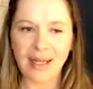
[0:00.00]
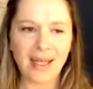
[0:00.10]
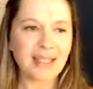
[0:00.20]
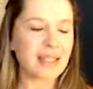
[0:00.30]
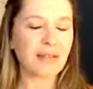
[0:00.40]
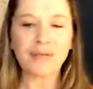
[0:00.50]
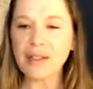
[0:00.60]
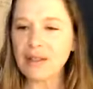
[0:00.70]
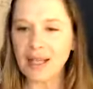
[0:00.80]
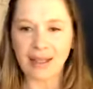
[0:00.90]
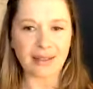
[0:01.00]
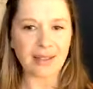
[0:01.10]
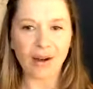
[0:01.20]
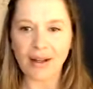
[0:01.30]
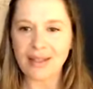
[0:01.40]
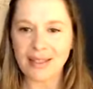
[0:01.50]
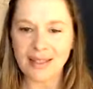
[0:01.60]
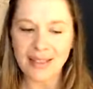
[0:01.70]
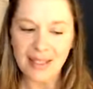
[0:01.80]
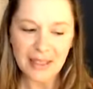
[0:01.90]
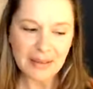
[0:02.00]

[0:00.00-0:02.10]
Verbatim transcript: doesn't feel like this constant